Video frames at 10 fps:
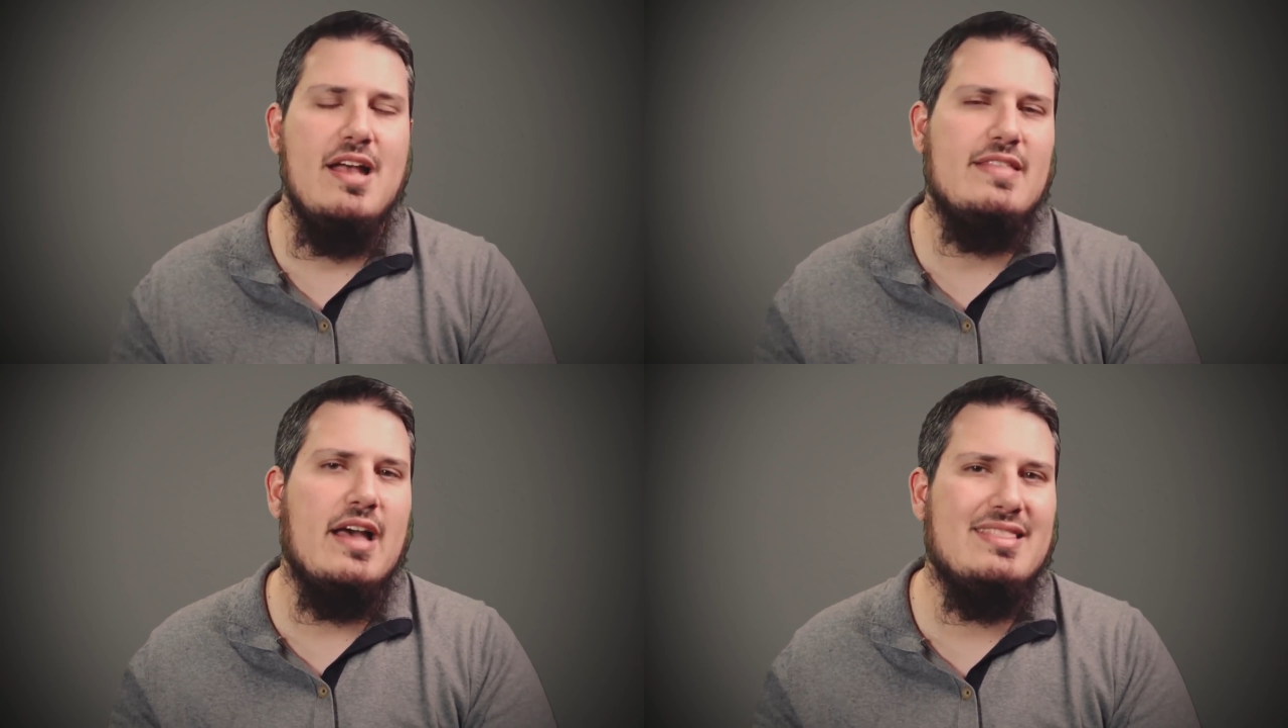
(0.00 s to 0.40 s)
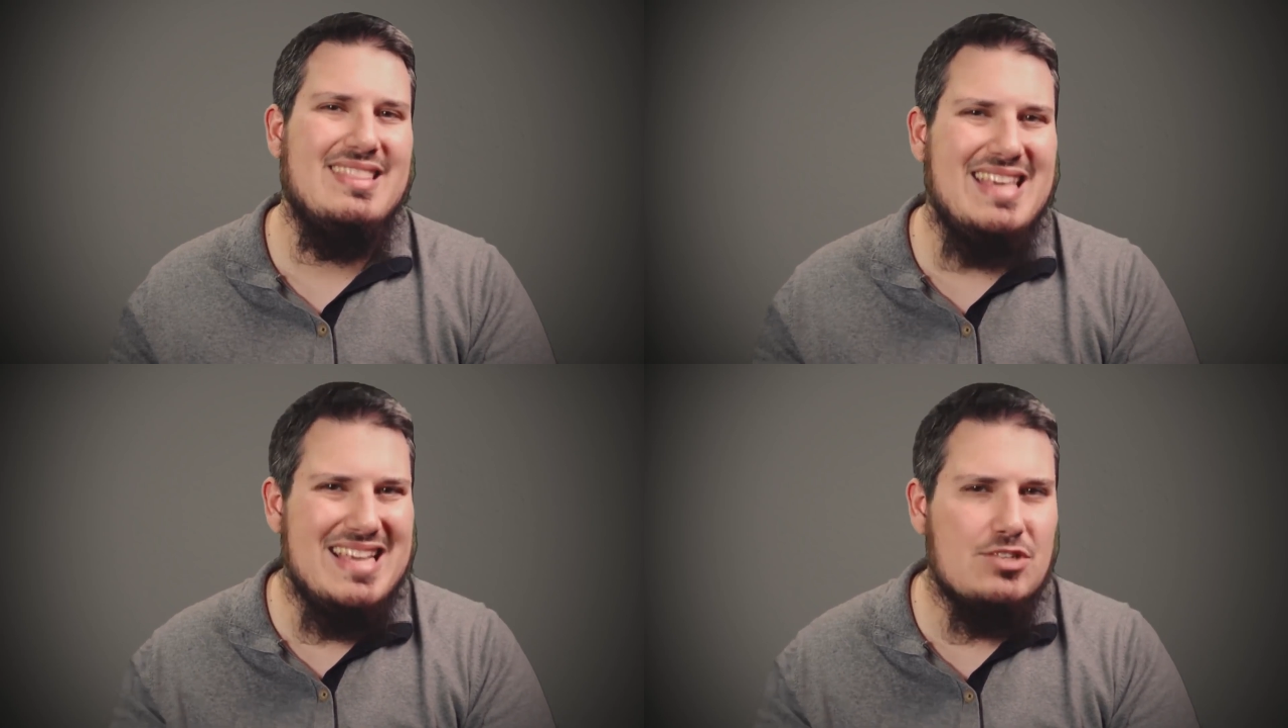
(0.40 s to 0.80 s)
that
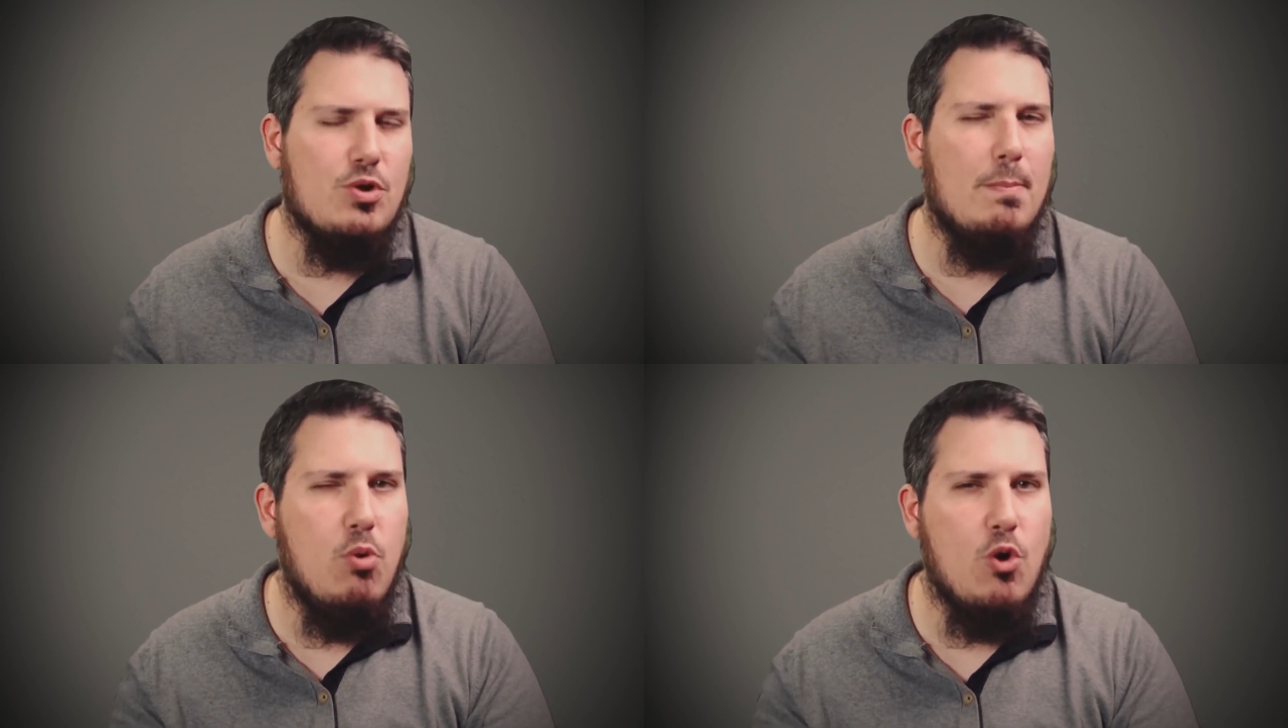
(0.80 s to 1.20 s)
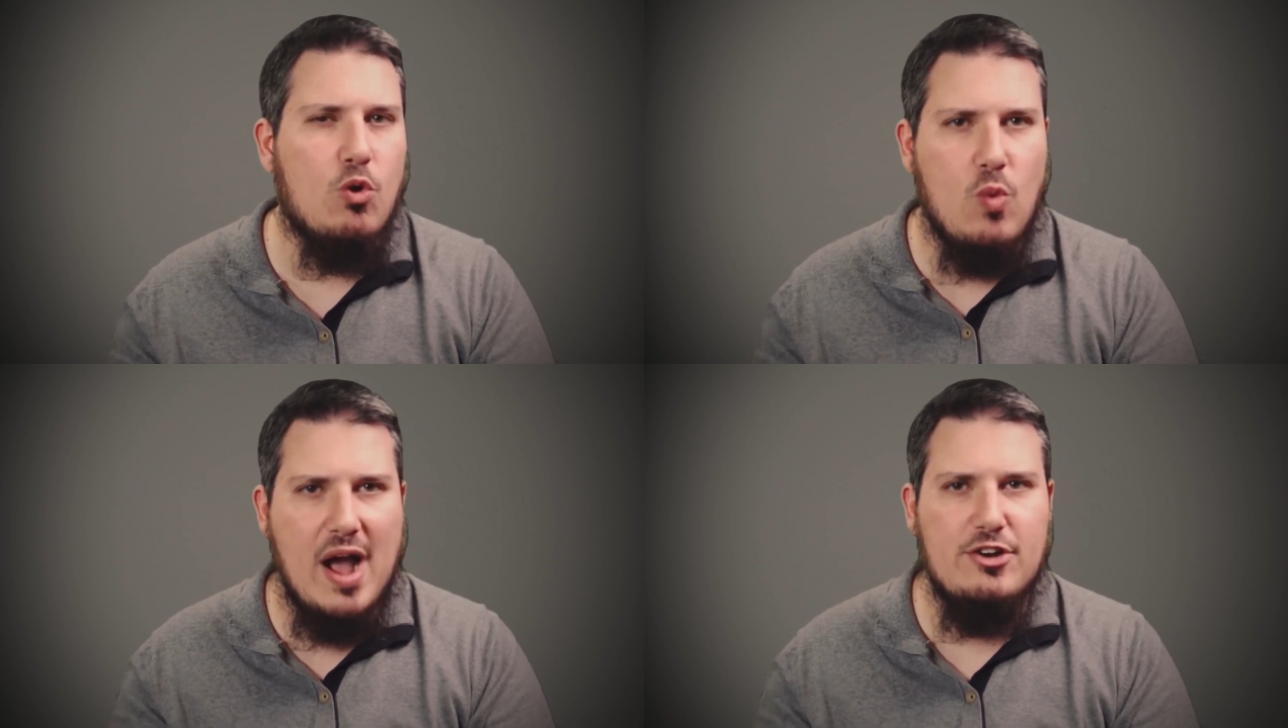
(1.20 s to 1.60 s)
these report
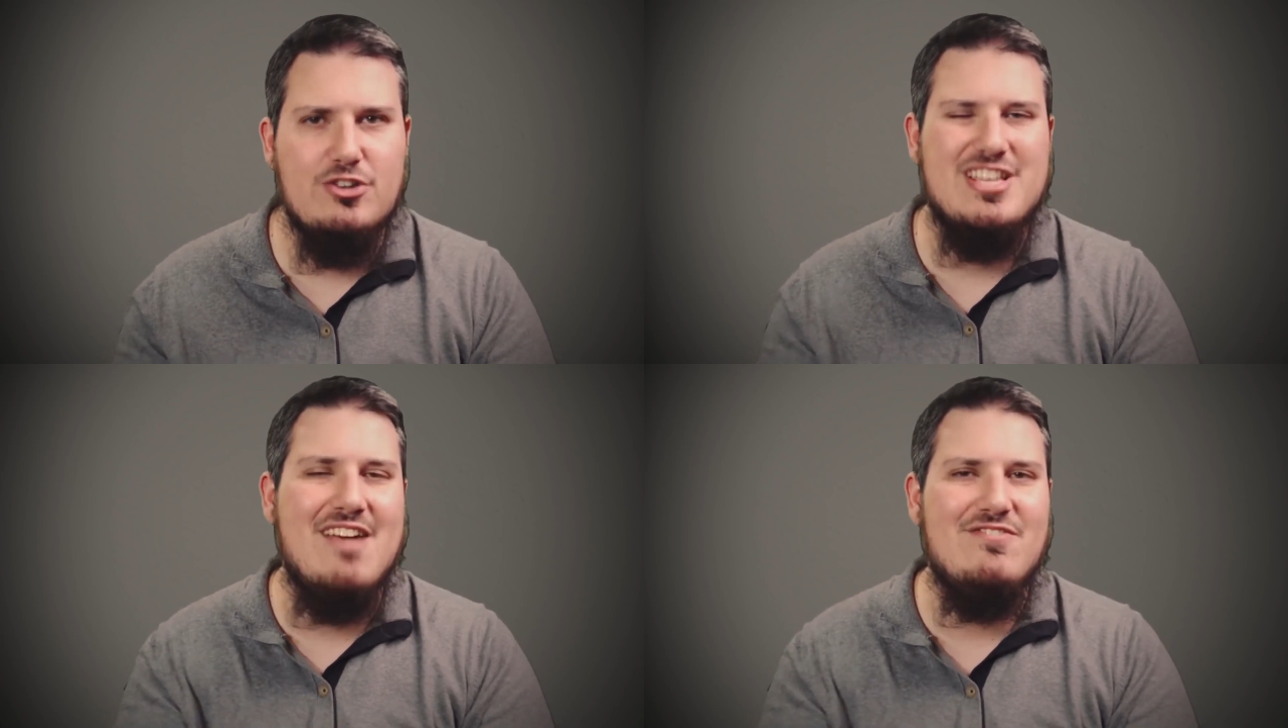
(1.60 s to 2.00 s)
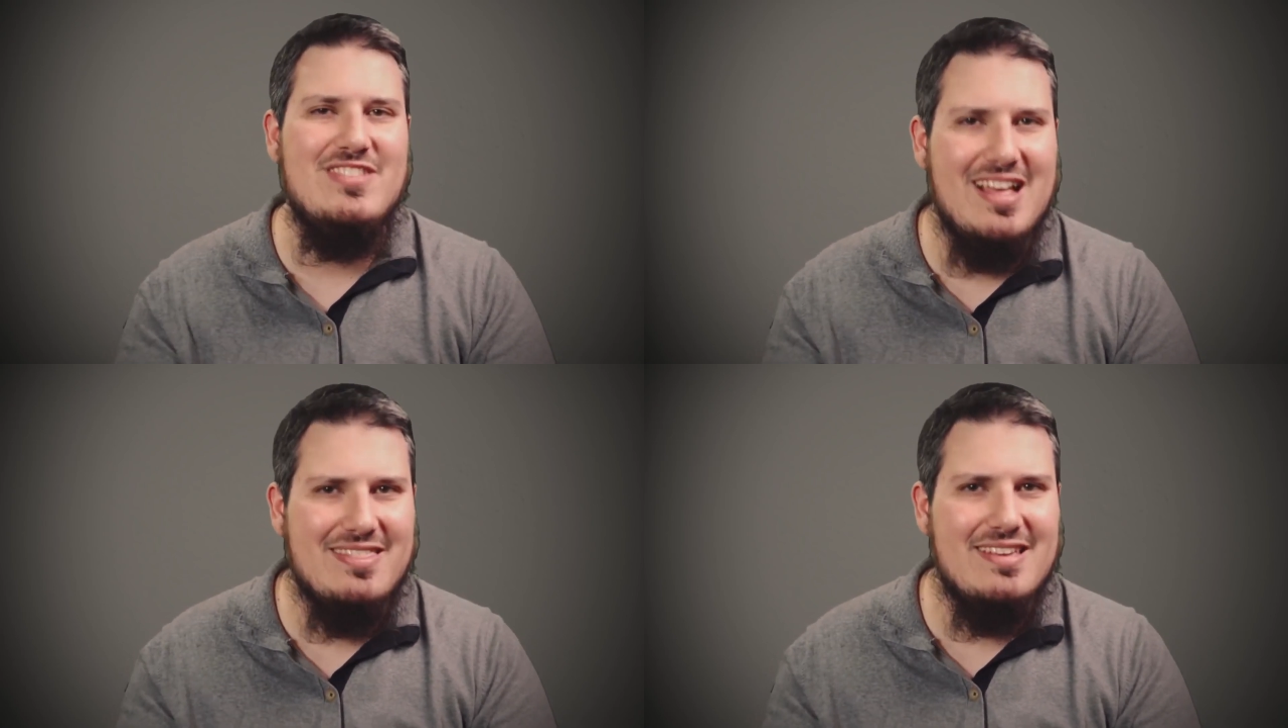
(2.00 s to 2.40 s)
writers have
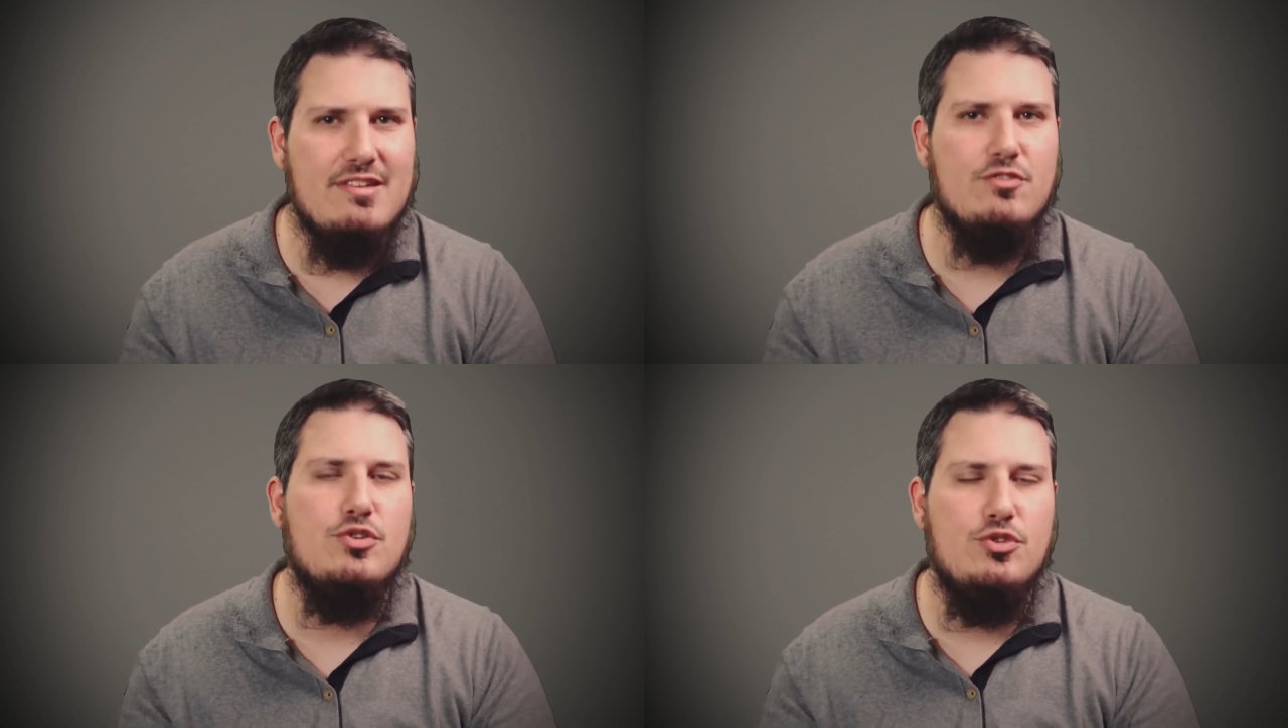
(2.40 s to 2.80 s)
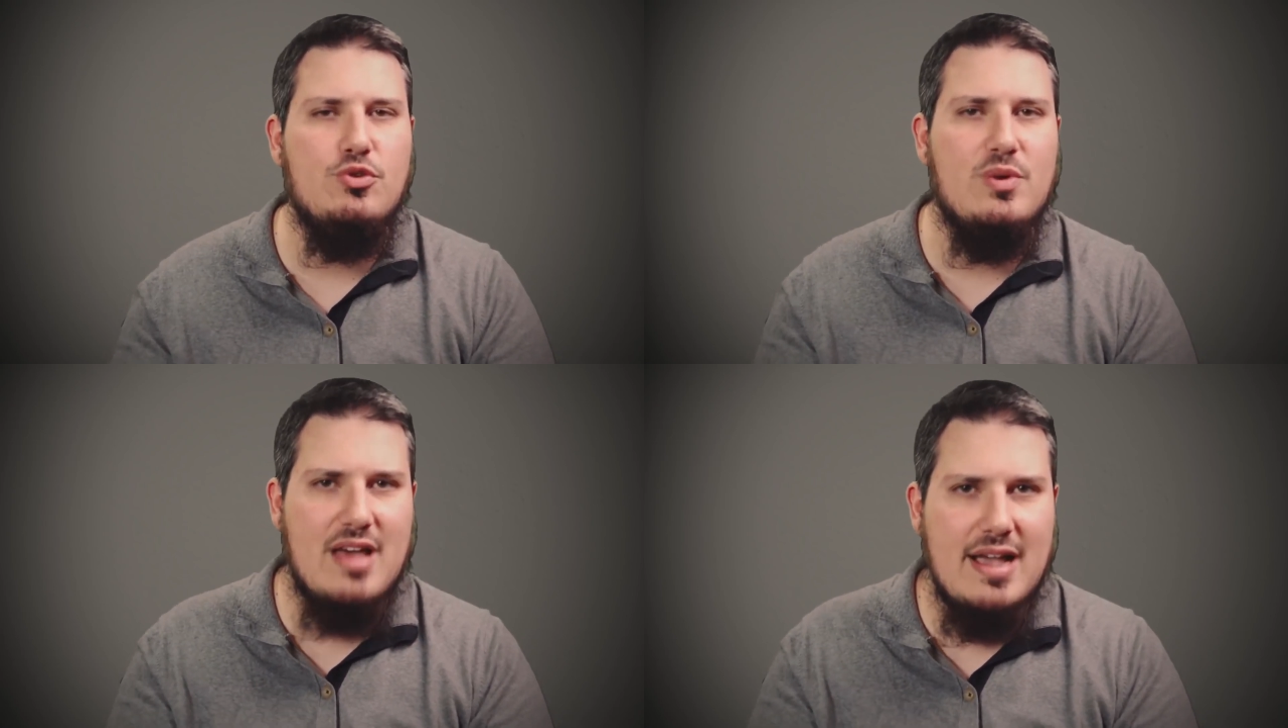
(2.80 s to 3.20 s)
nothing to do
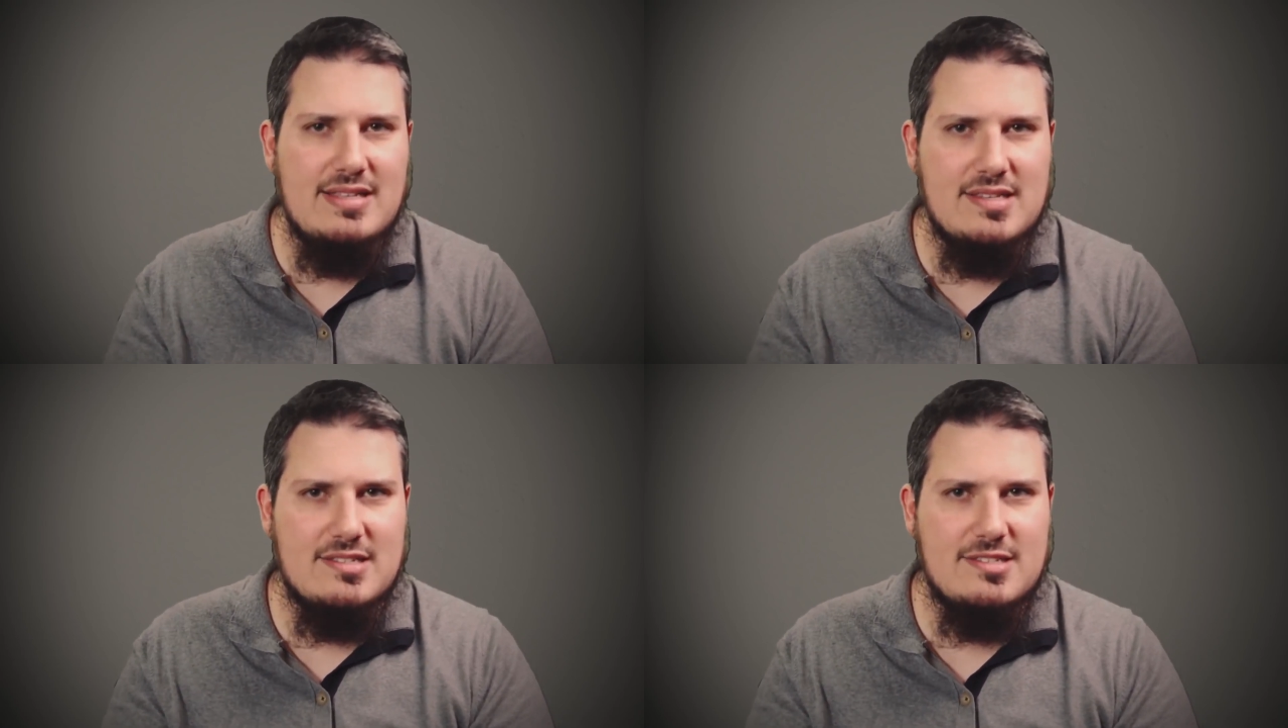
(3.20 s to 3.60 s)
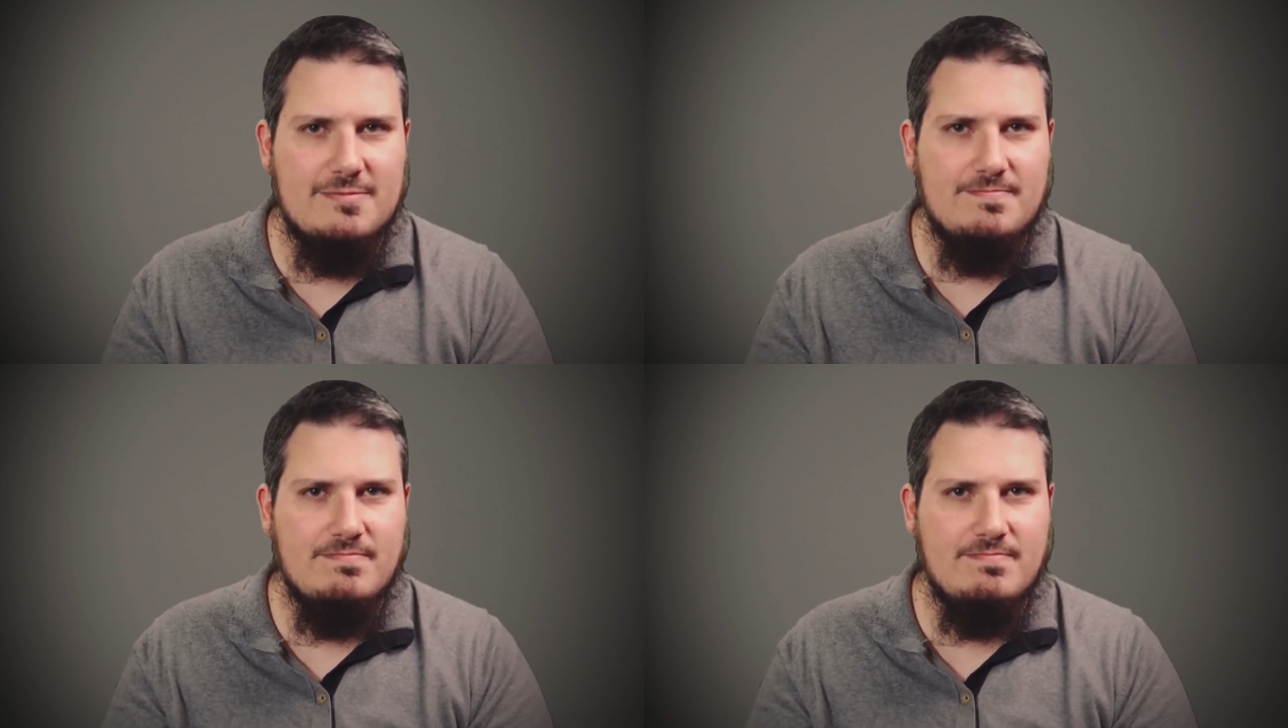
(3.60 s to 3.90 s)
with ISIS.